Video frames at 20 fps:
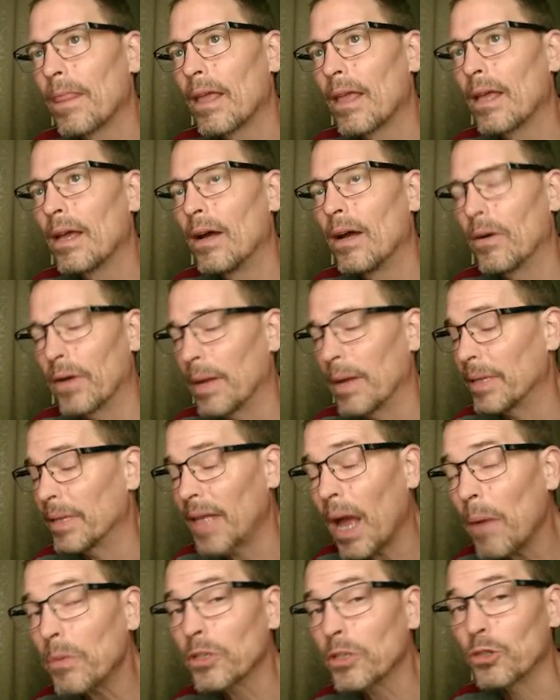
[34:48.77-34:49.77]
Okay, but
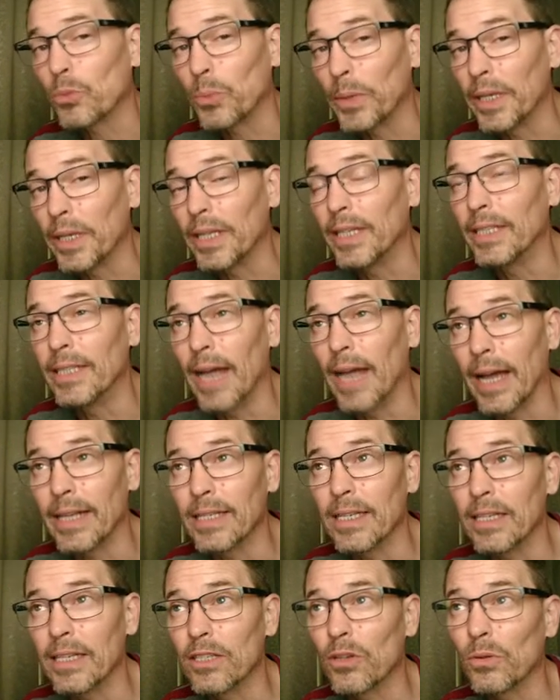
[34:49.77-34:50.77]
that was really
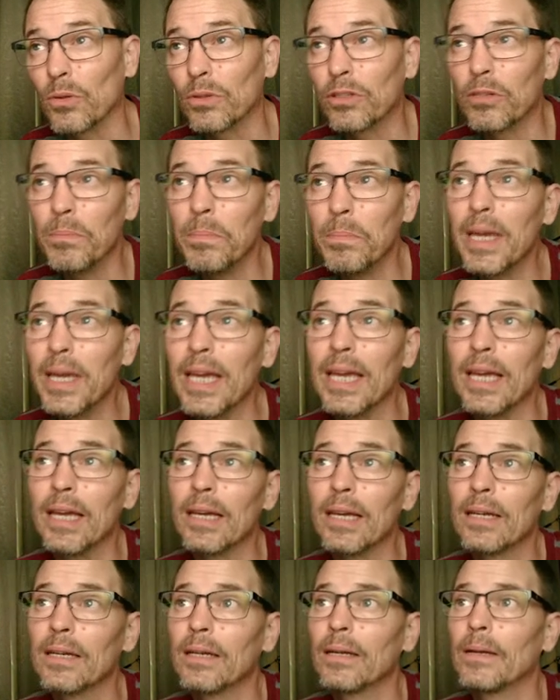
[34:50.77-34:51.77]
dicey. So to me,
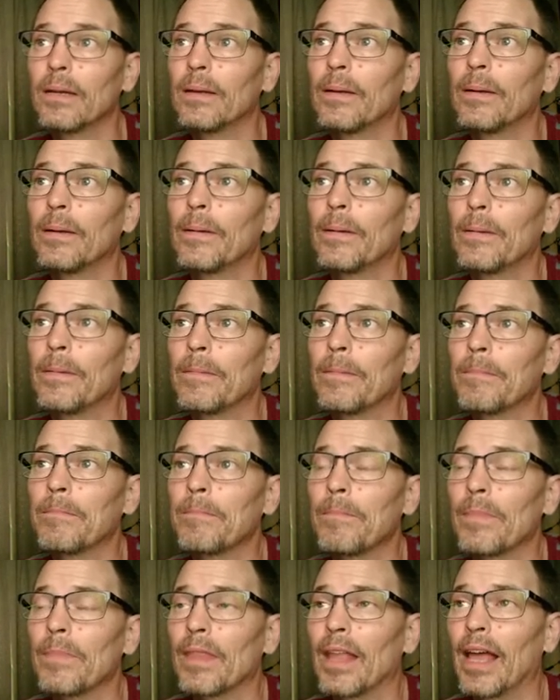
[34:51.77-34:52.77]

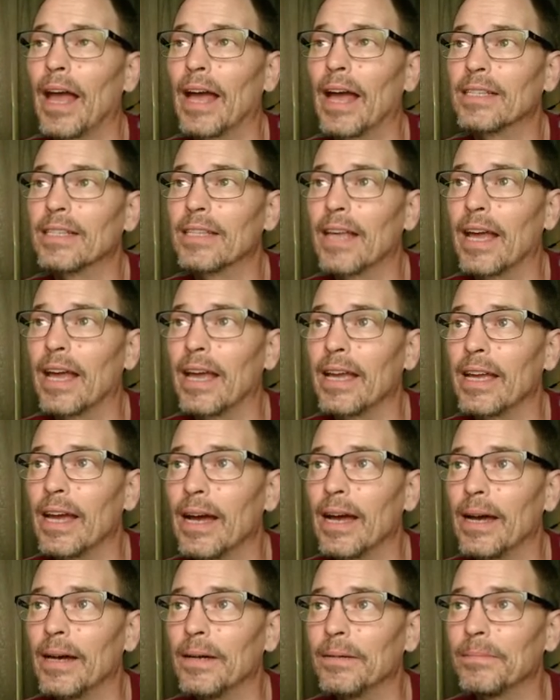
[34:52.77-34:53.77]
as a...
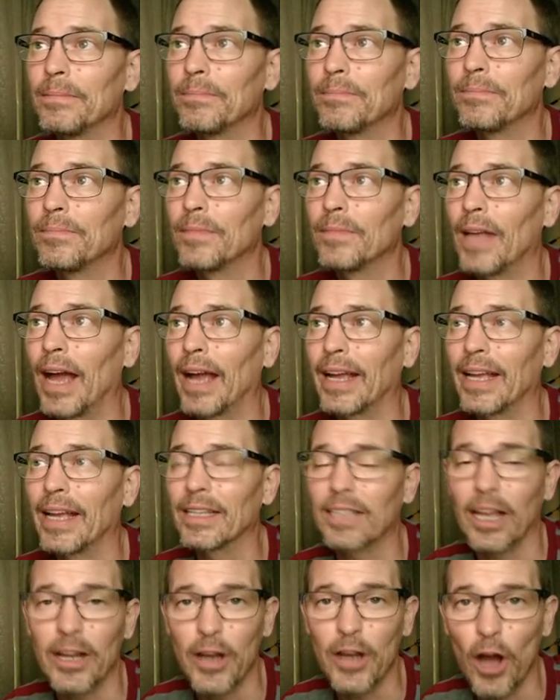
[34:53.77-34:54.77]
Uh, I
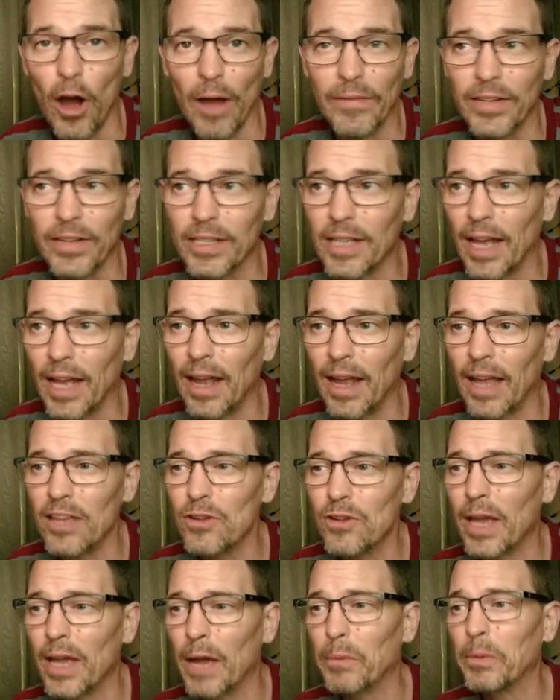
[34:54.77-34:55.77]
guess a novice. I, you
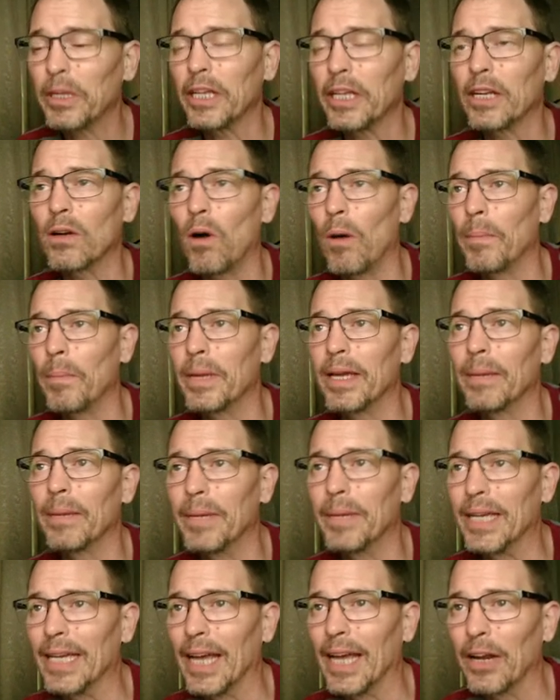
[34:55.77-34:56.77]
can't really call me a
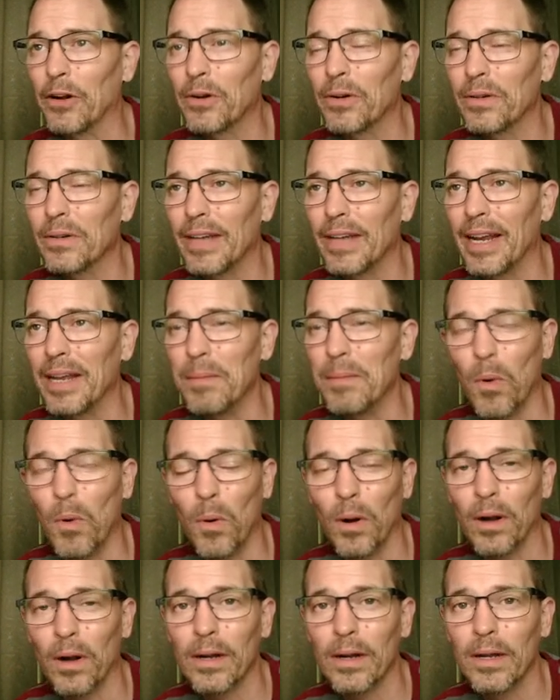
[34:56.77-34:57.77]
beginner
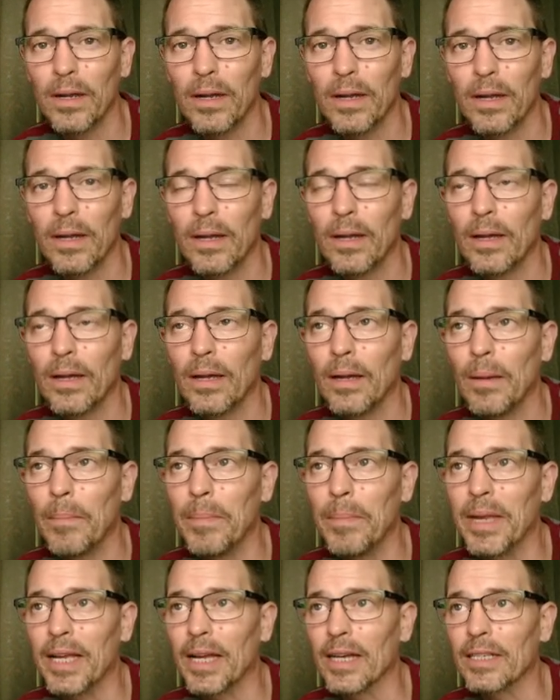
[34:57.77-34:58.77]
anymore
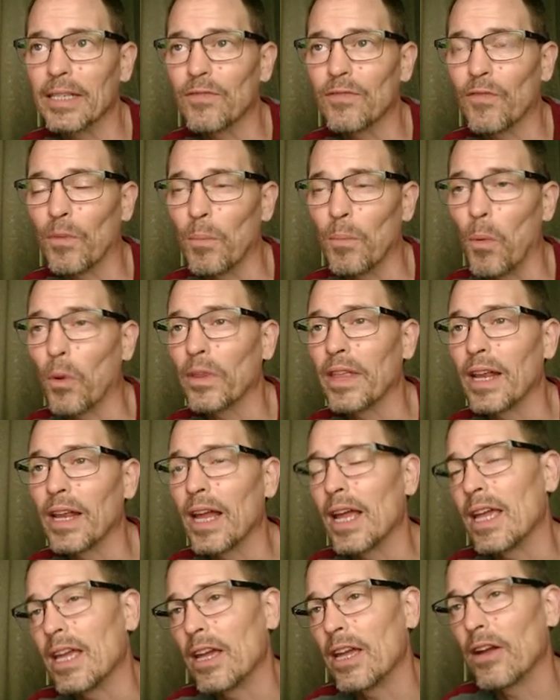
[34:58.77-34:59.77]
because for more than a
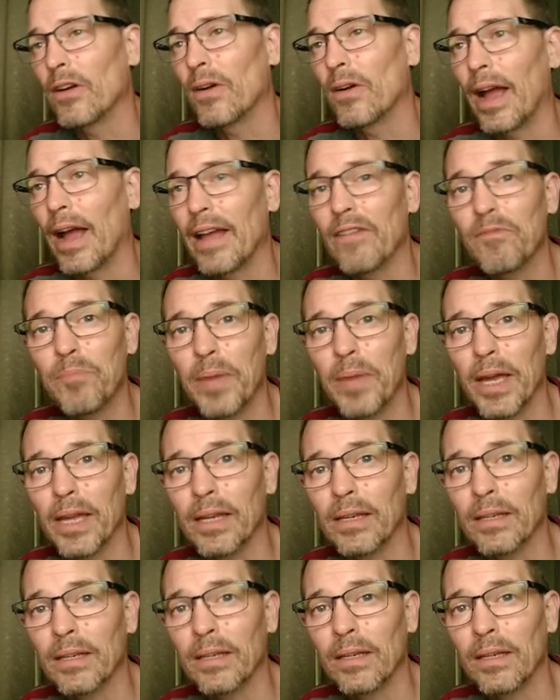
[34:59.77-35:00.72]
year I have been